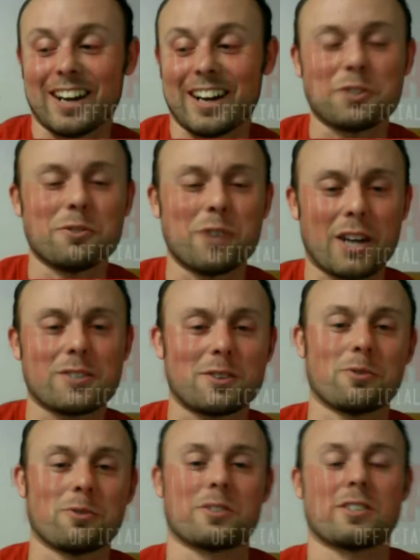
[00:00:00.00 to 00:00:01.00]
do
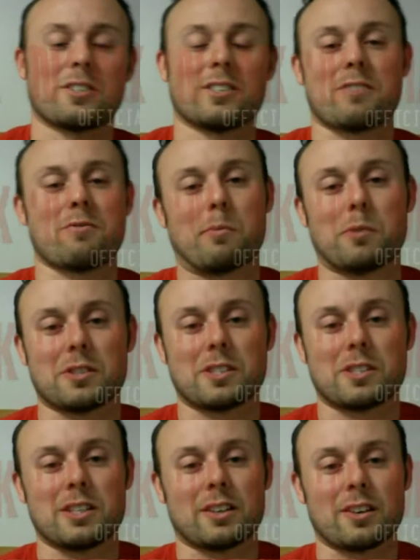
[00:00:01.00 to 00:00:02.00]
know who she is. I remember
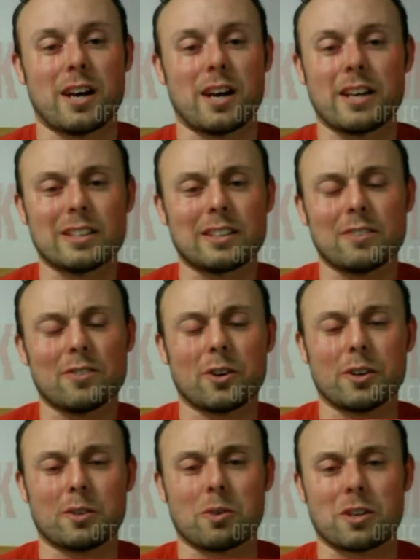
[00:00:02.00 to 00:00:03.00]
seeing her. Even though
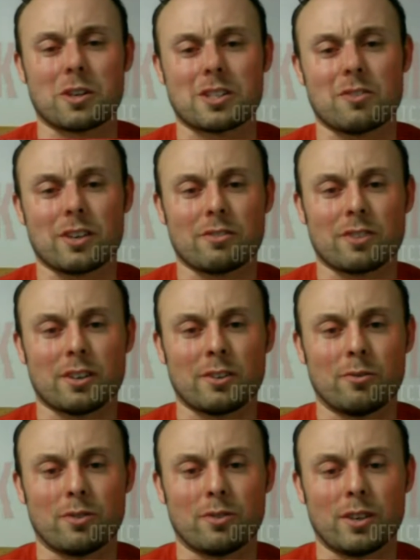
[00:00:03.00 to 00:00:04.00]
I didn't watch Tough Enough.
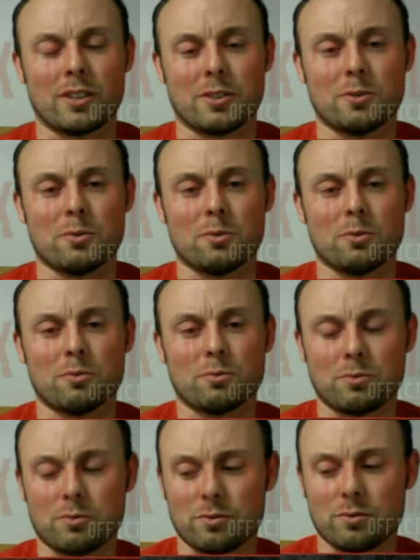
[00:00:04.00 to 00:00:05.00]
I do
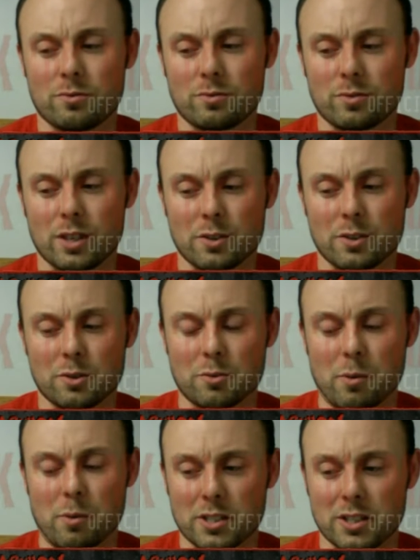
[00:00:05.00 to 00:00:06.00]

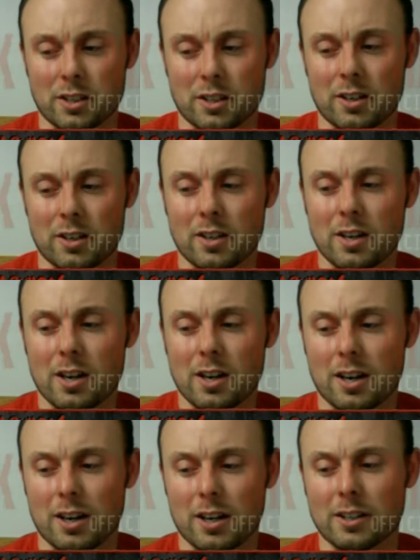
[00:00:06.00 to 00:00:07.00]
remember seeing her.
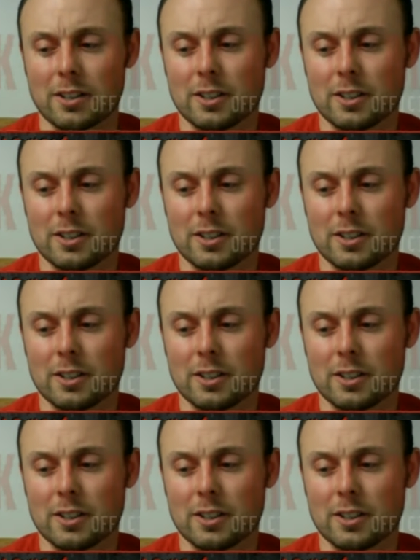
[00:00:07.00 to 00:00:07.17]
But